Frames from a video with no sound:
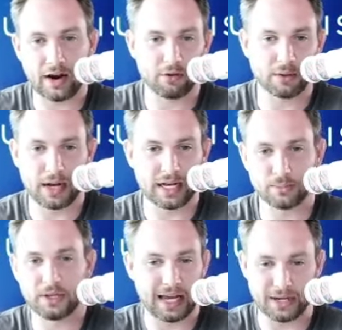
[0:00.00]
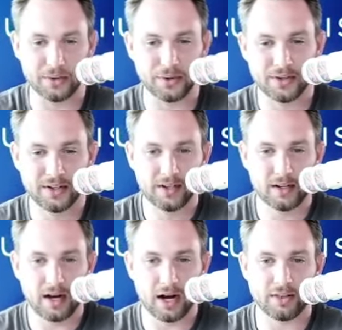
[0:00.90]
every possible angle
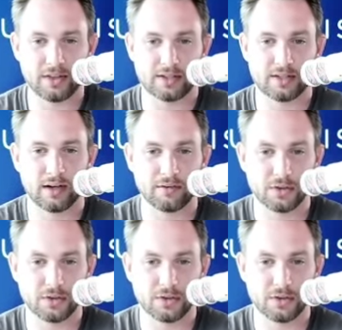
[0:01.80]
on this stuff.